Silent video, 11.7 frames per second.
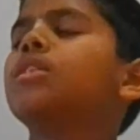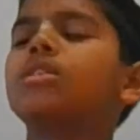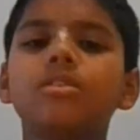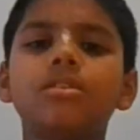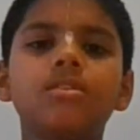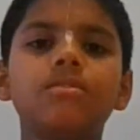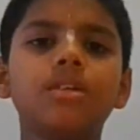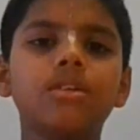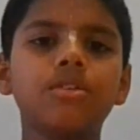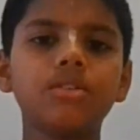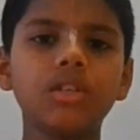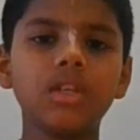so we are
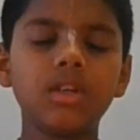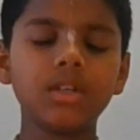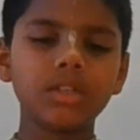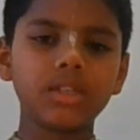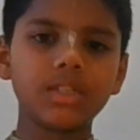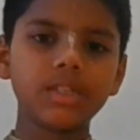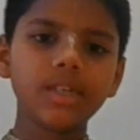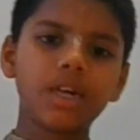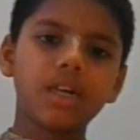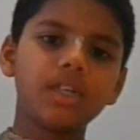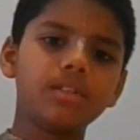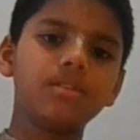going to learn a Ti
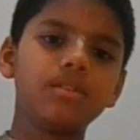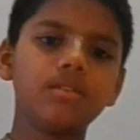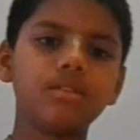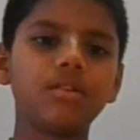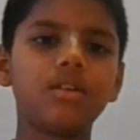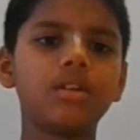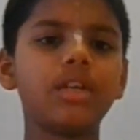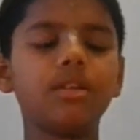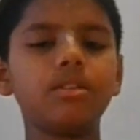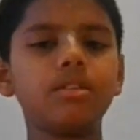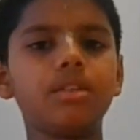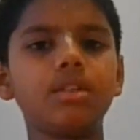high. So
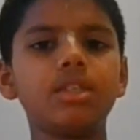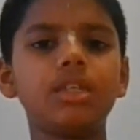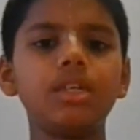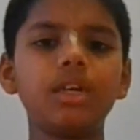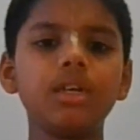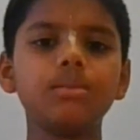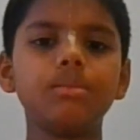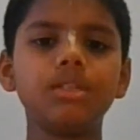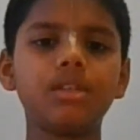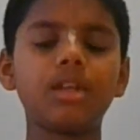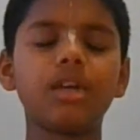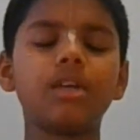again, the Ti high
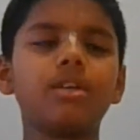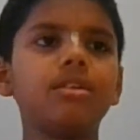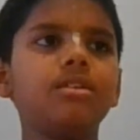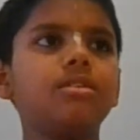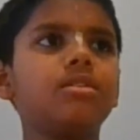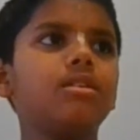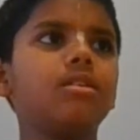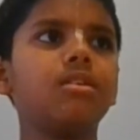means like it's